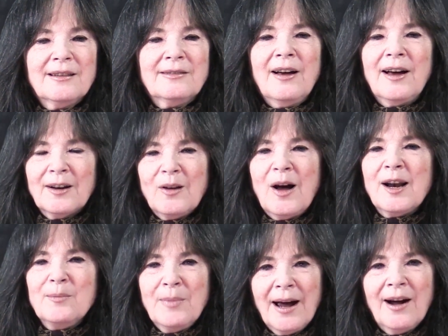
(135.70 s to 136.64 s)
thought a lot
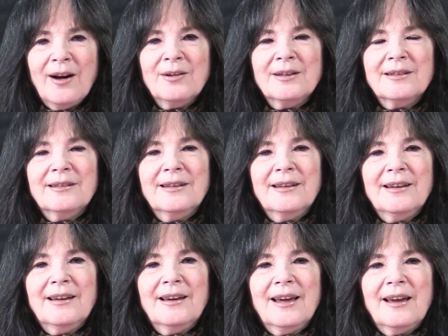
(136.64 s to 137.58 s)
about
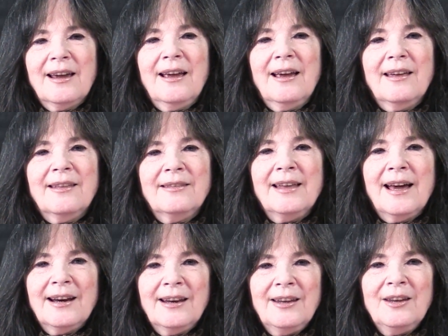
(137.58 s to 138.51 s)

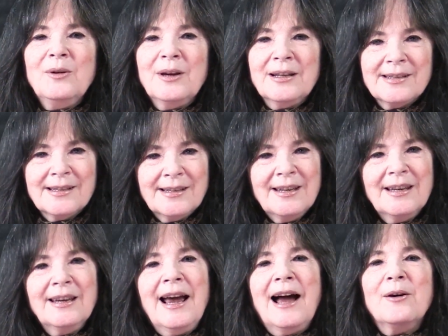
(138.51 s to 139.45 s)
that you can
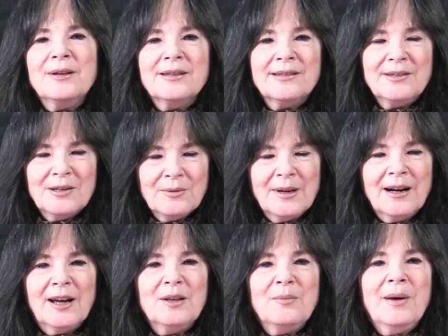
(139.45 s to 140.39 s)
see how he's doing
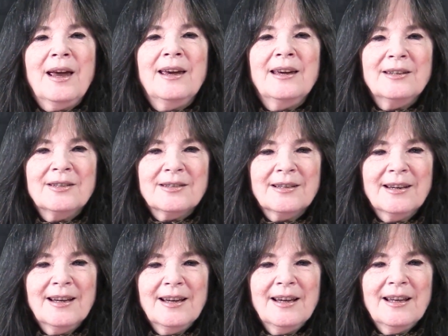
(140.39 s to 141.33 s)
on the page
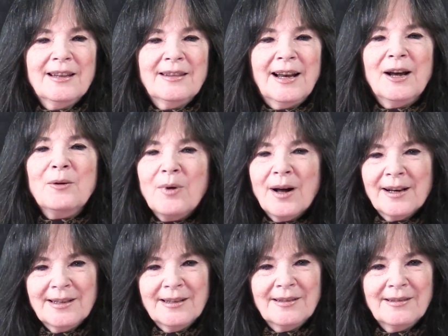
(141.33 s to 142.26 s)
that I
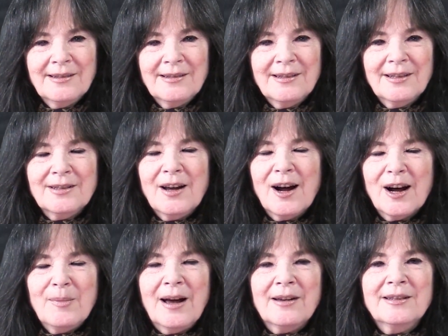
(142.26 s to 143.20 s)
wanted to talk
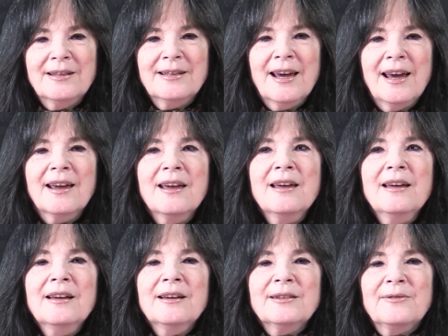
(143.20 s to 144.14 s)
about today.
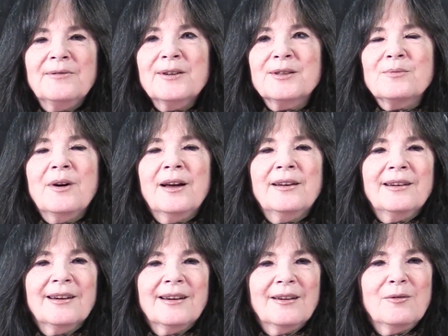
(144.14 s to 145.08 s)
The first
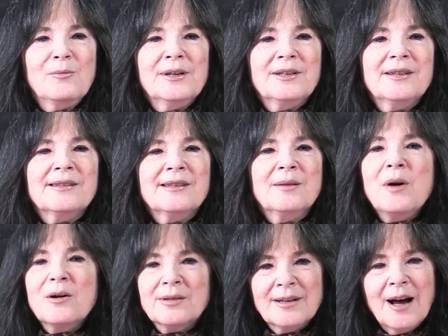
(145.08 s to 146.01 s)
one, which is the
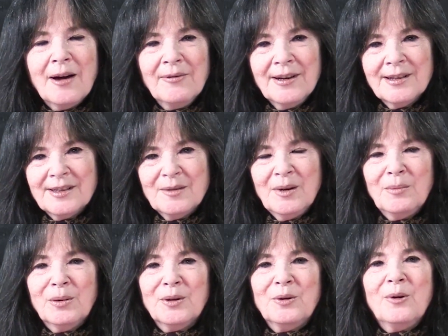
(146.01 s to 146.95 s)
most obvious to
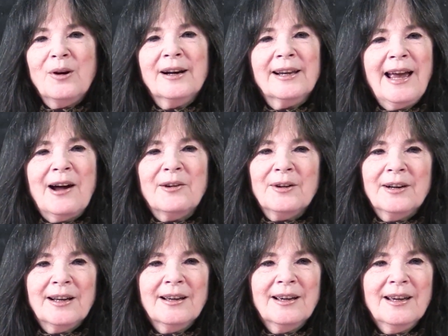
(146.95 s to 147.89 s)
people who are
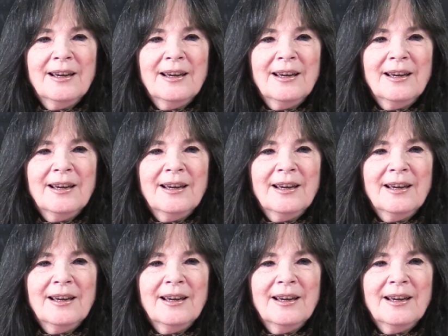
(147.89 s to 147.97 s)
encountering